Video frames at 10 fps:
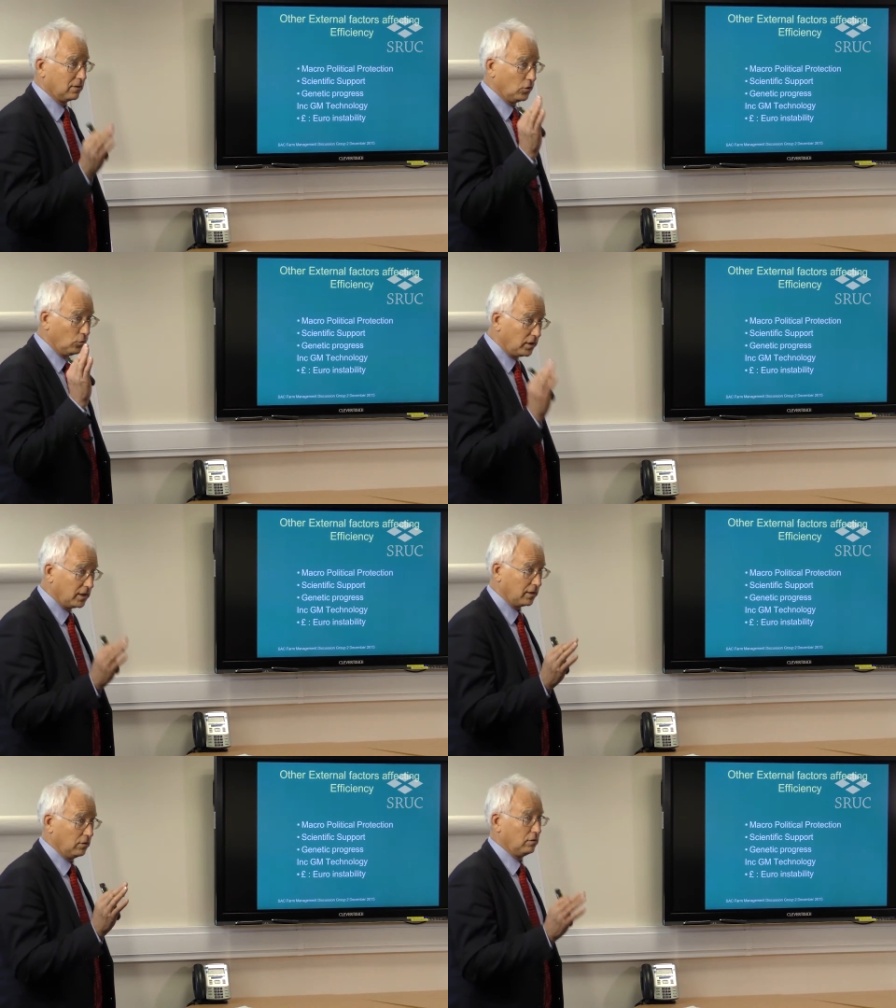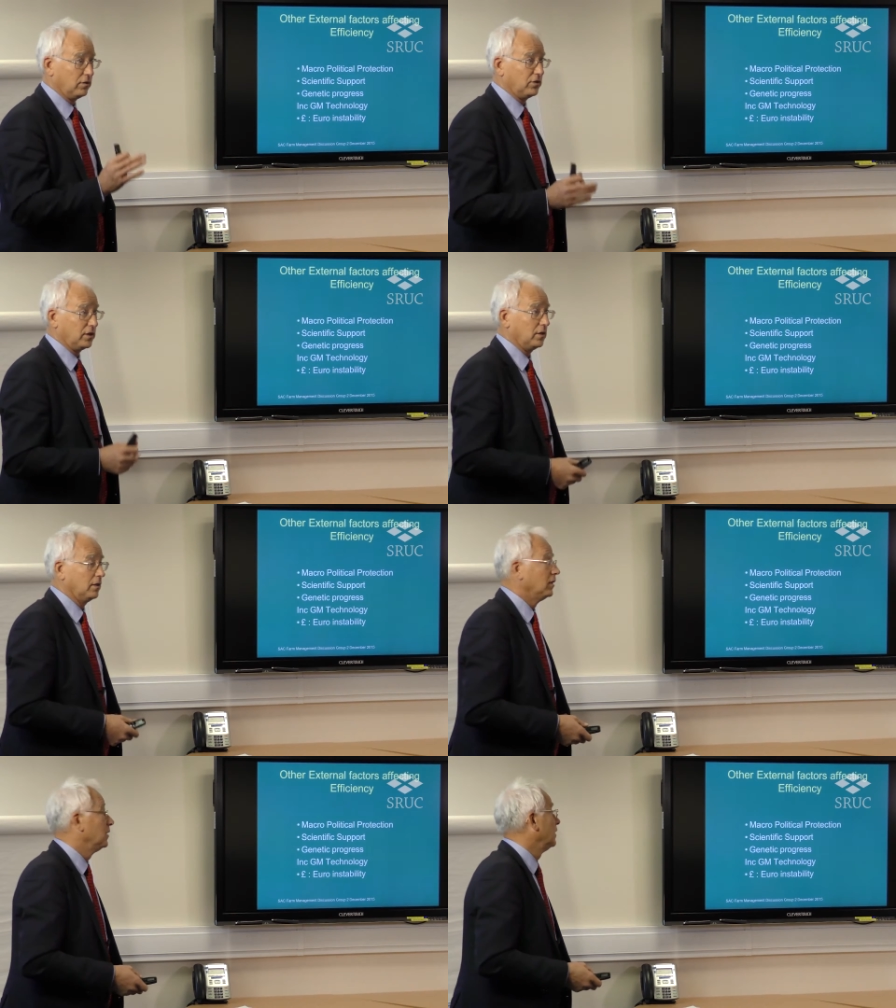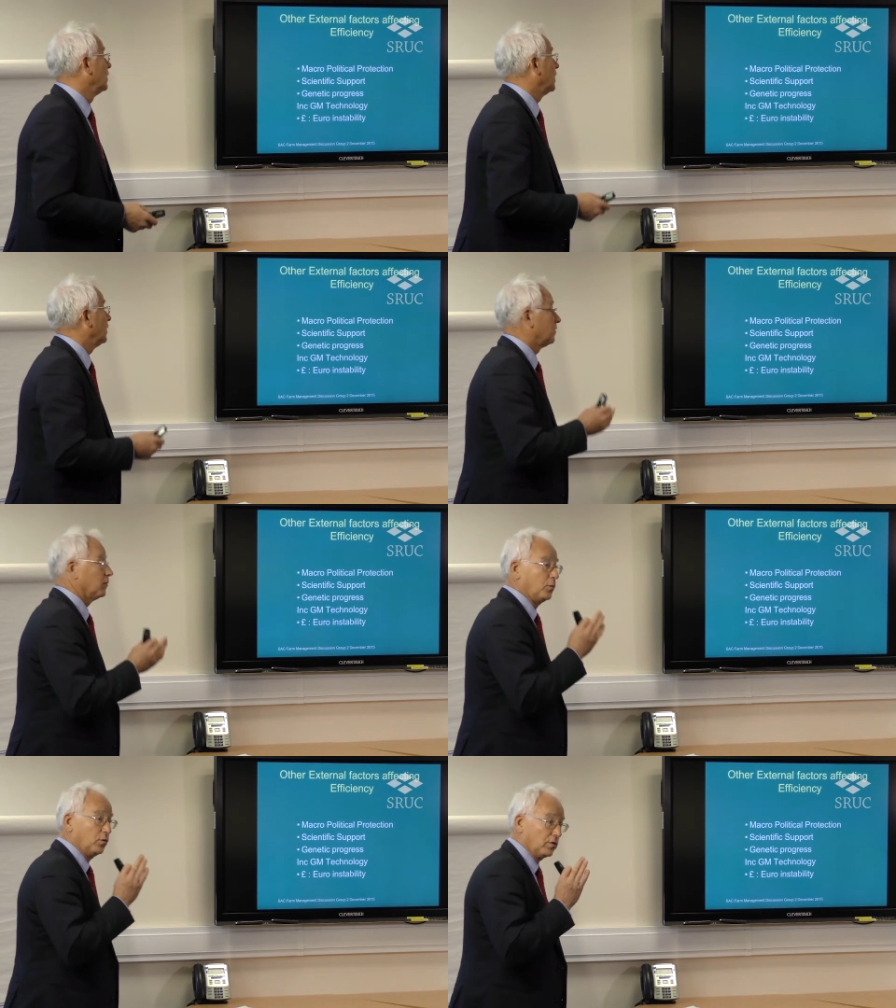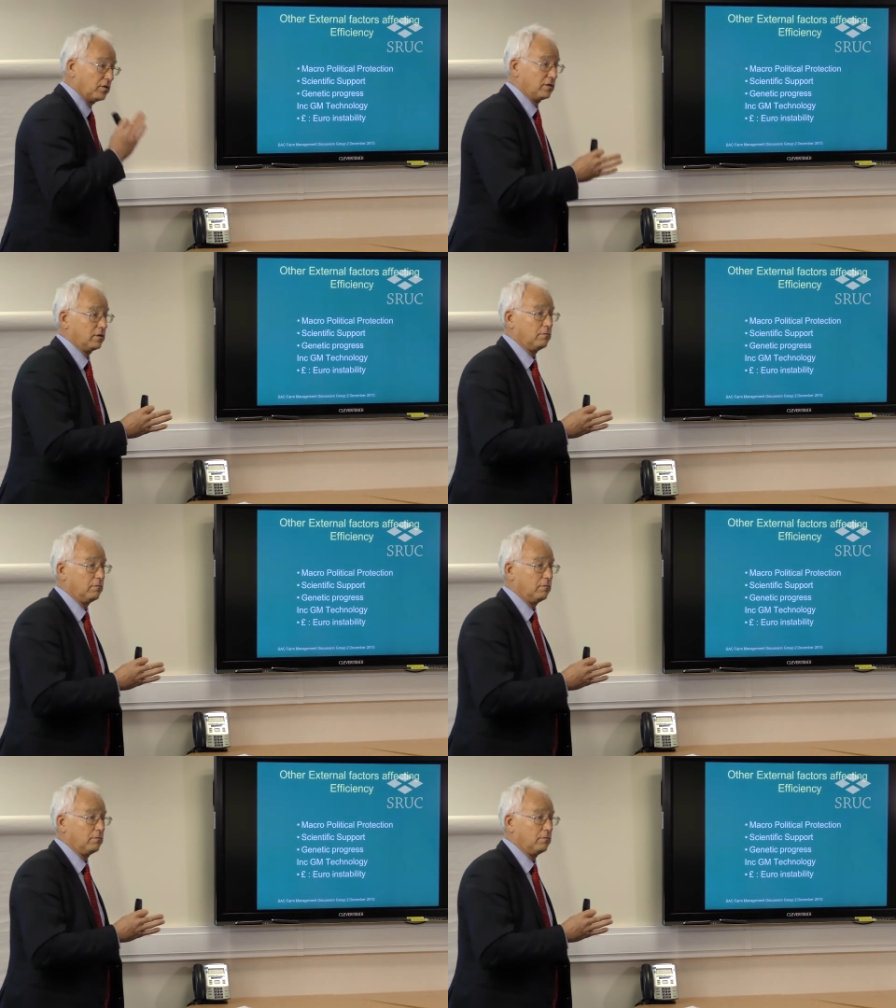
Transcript: good technology, and supports